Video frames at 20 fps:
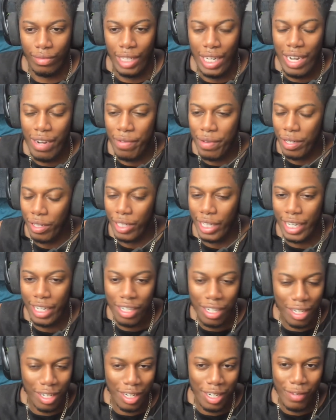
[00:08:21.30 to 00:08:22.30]
And really, he
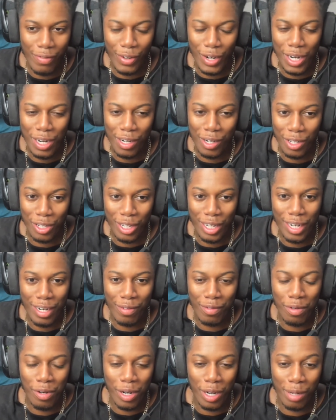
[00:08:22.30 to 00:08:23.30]
doesn't even understand
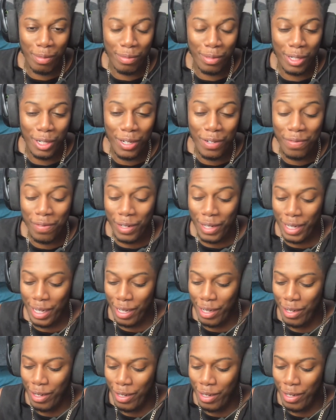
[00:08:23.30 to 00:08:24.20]
war himself. Like,